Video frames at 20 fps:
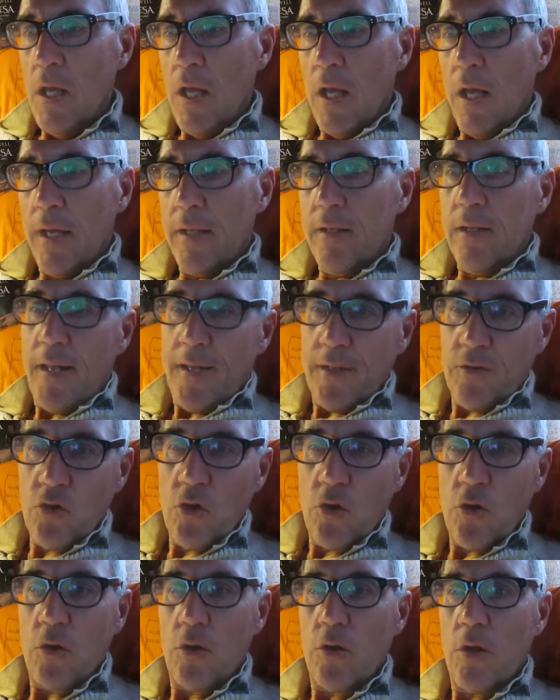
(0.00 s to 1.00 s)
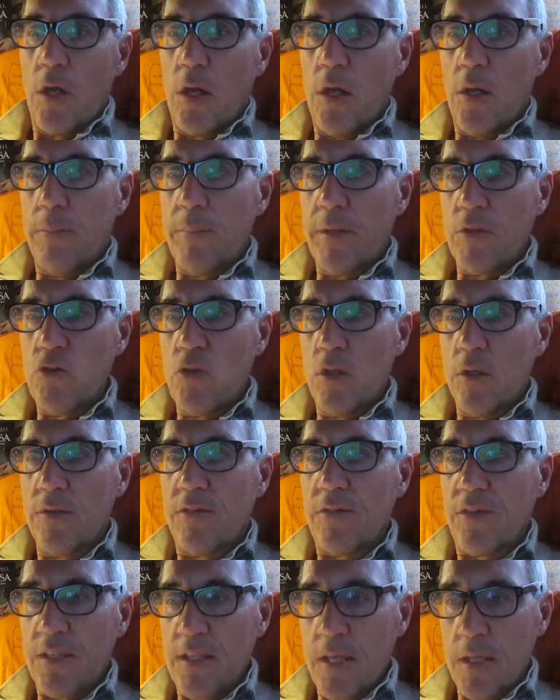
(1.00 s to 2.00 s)
And later, Manueline
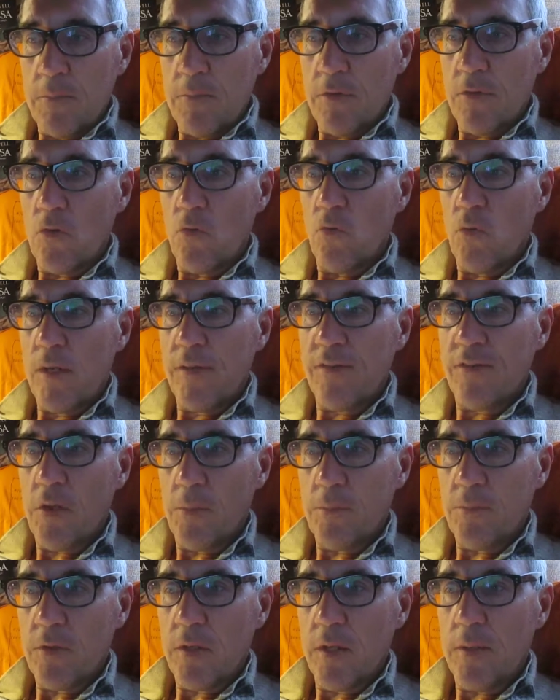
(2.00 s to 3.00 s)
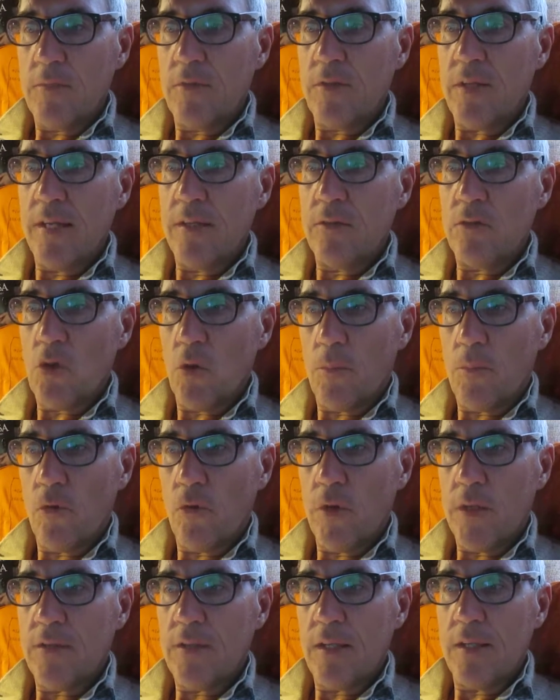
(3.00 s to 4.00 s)
schemes will sometimes
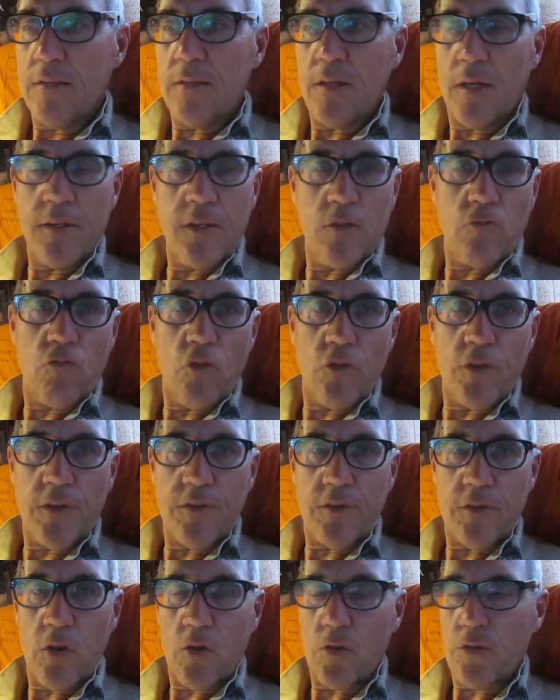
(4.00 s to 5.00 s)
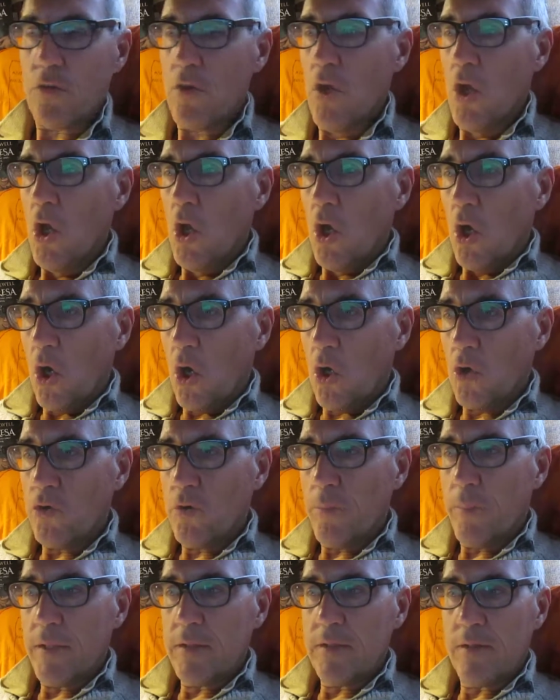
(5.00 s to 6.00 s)
incorporate Italian Renaissance
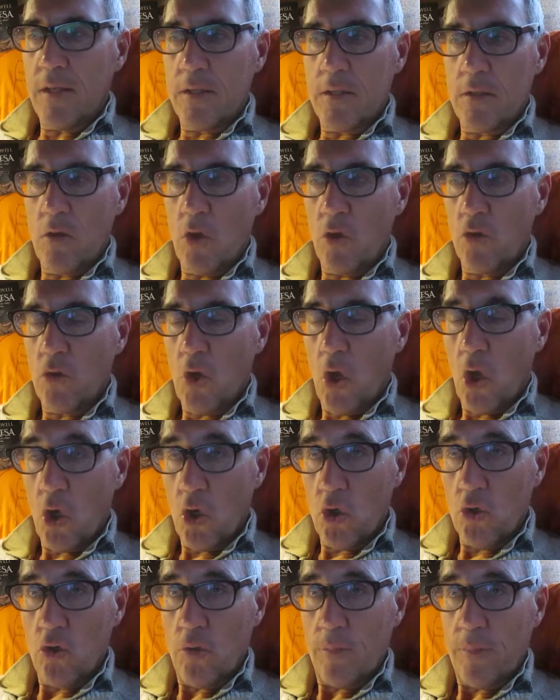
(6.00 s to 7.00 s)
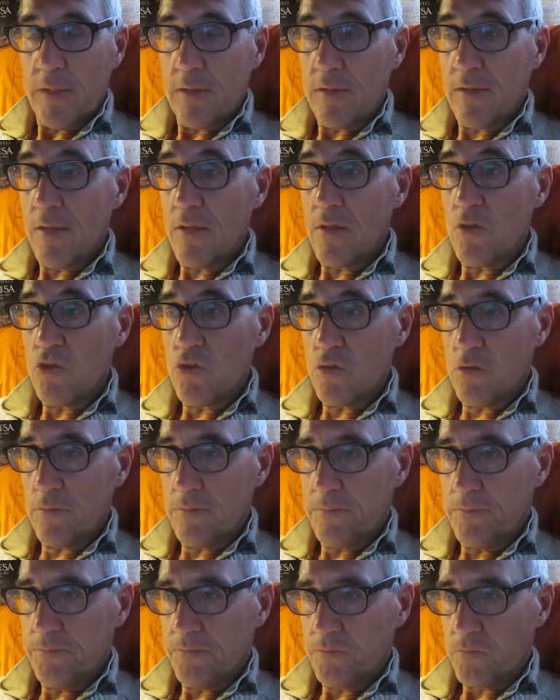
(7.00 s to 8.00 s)
ornamentation.
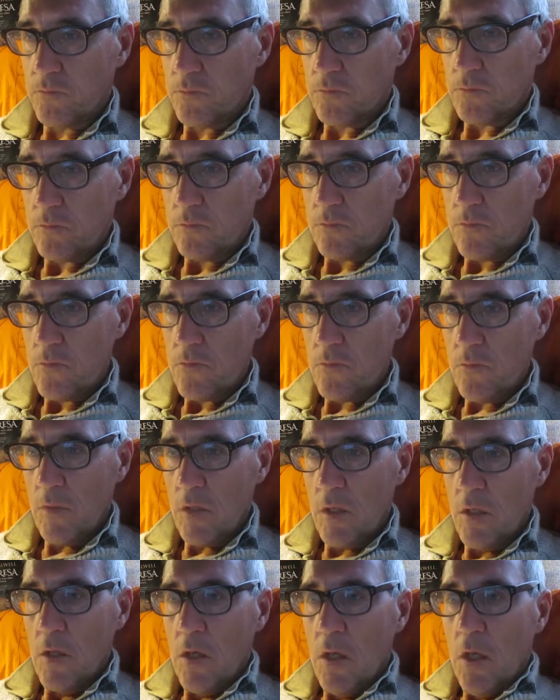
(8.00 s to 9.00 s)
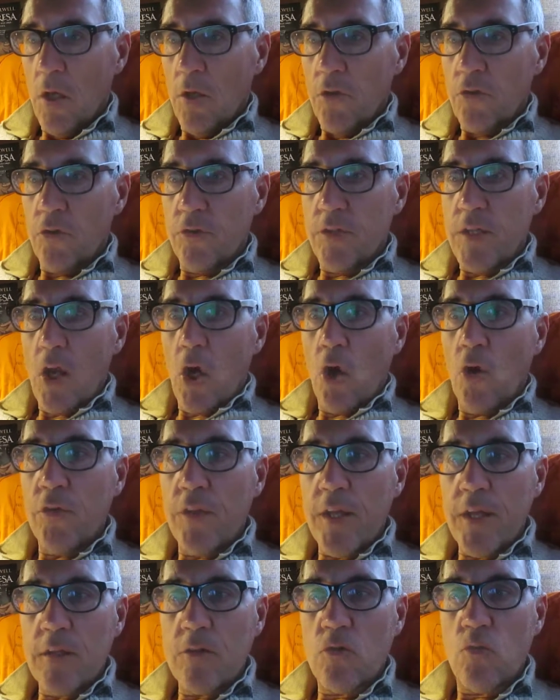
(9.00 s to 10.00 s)
So the
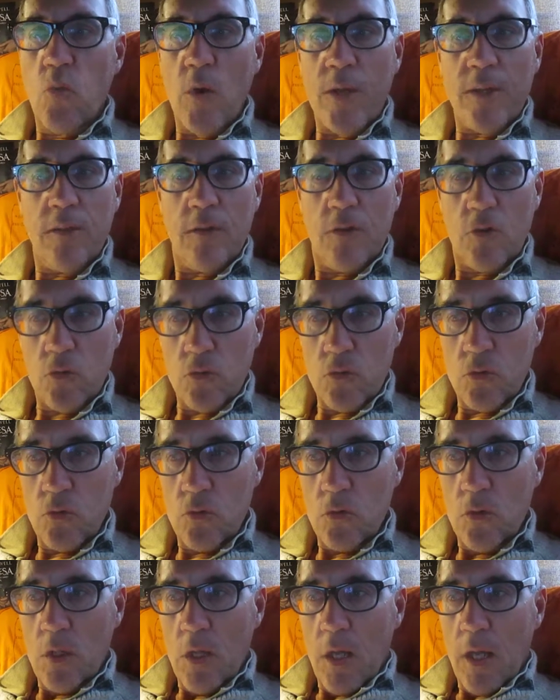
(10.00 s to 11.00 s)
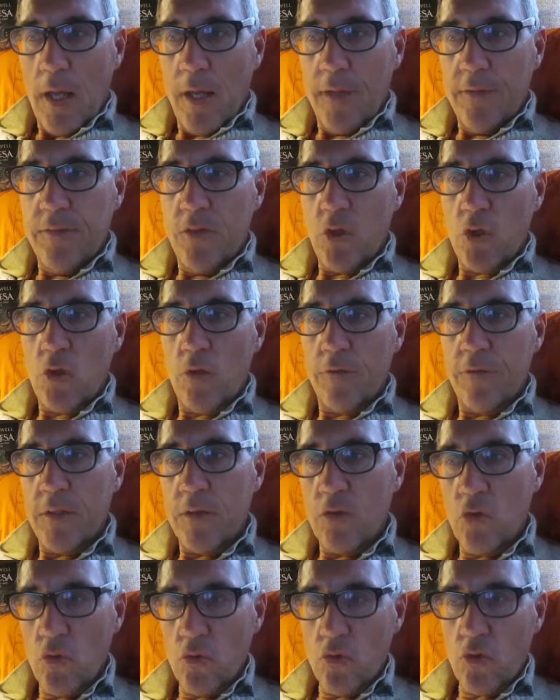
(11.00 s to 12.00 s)
ornate window at the
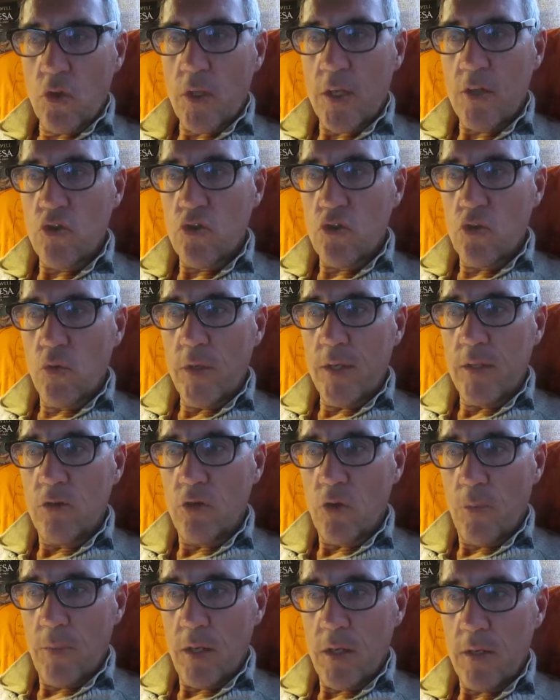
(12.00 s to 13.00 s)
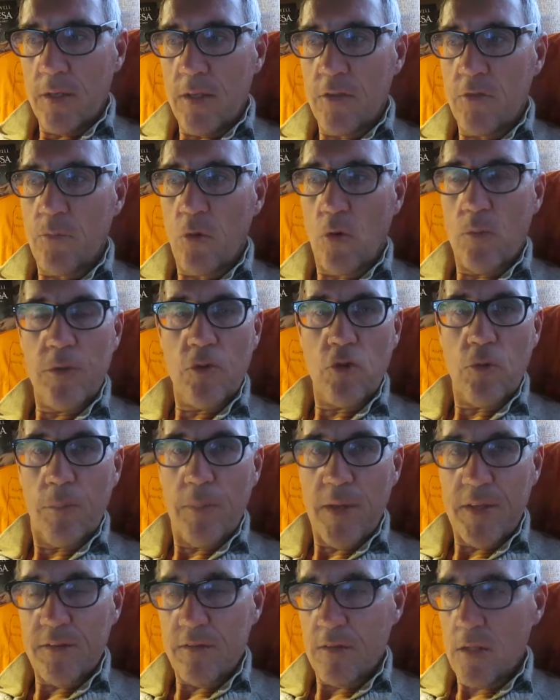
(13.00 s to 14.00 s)
Convento de Cristo in Tomar is probably the
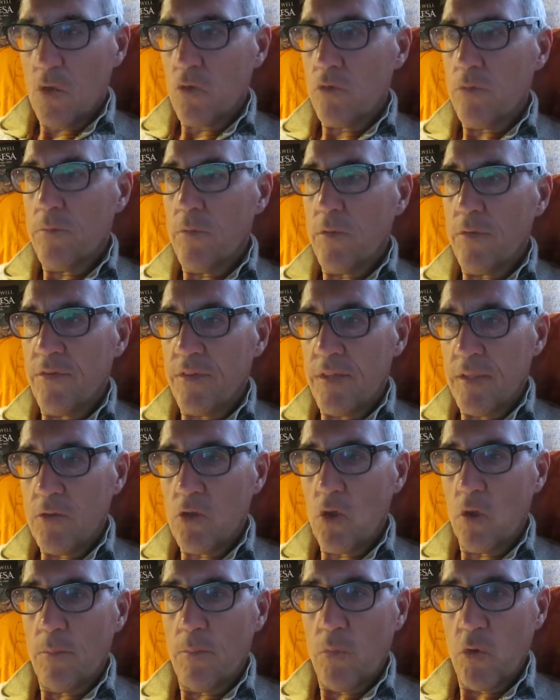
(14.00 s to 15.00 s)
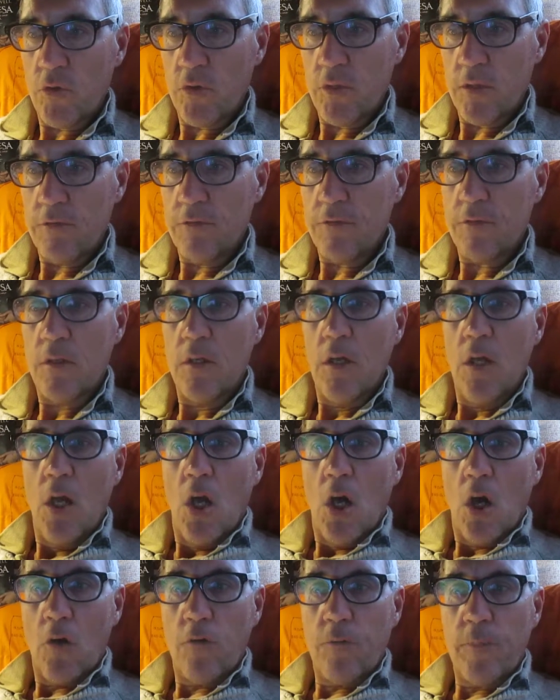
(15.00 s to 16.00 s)
best known single motif
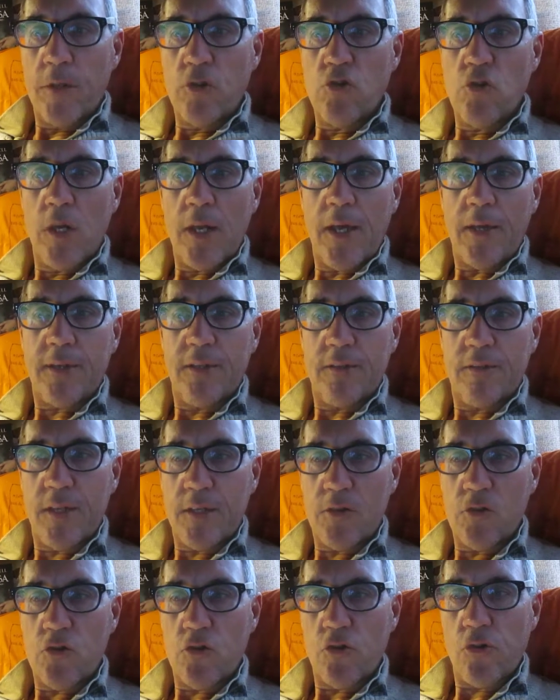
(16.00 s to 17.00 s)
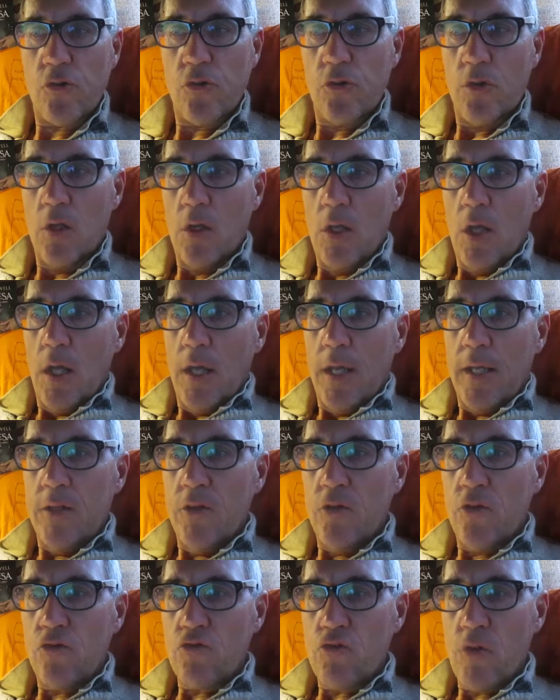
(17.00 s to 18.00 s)
of Manuel architecture,
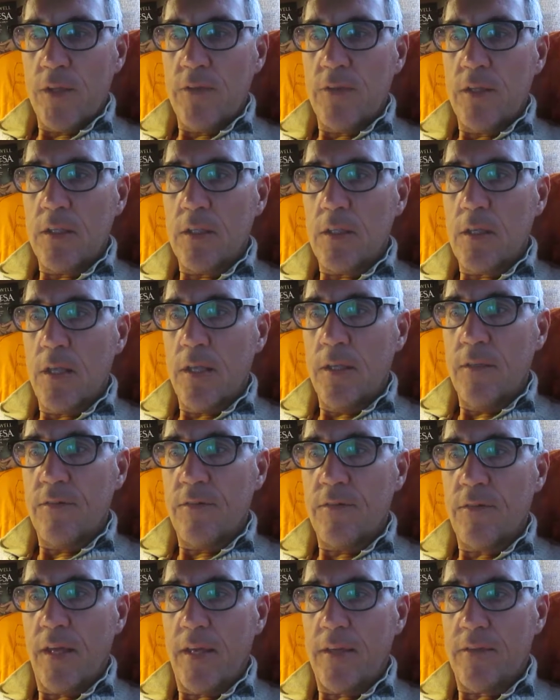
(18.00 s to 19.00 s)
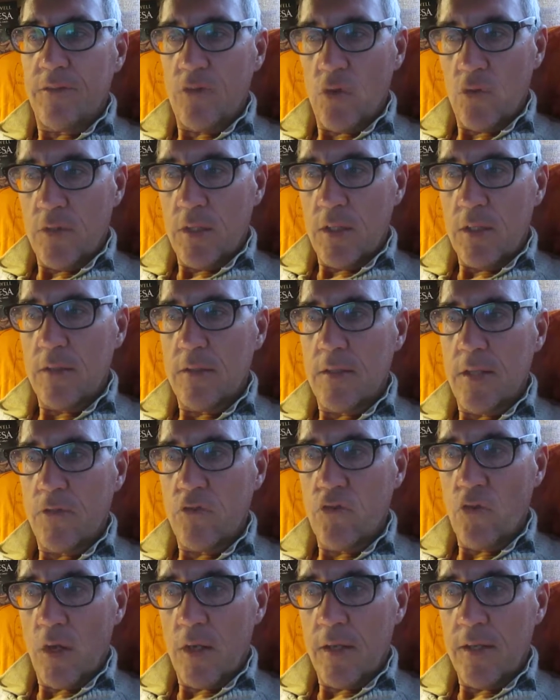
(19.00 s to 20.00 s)
illustrating its exotic
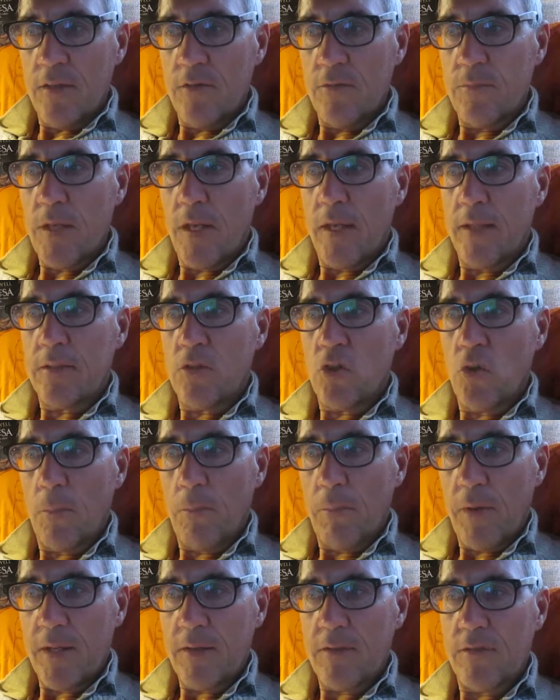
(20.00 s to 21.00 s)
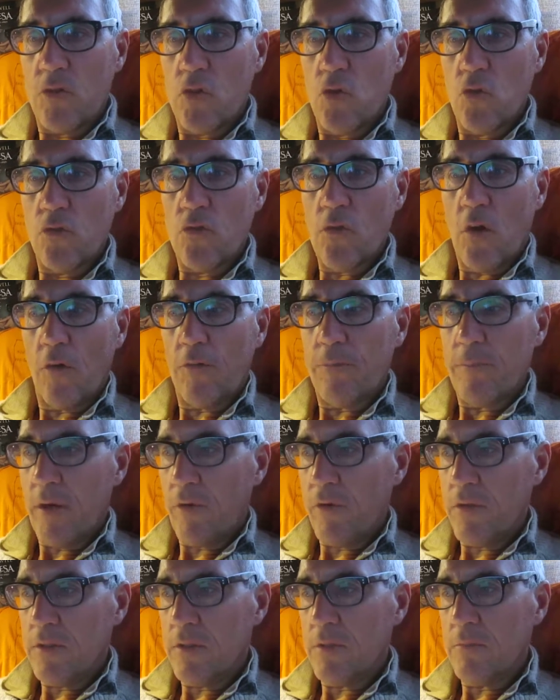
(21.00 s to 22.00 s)
naturalism and complex use of
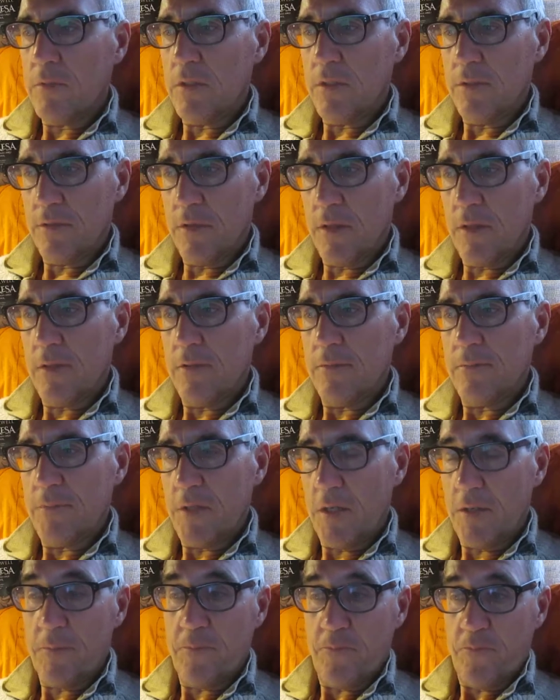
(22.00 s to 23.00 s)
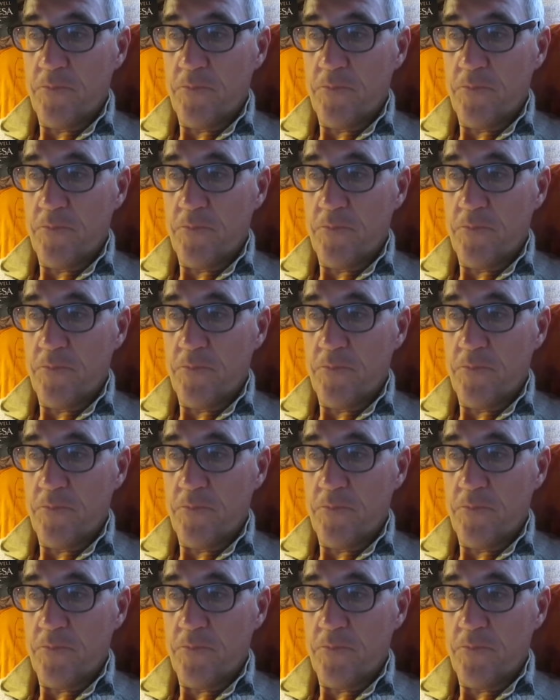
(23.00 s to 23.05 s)
maritime detail. Yeah,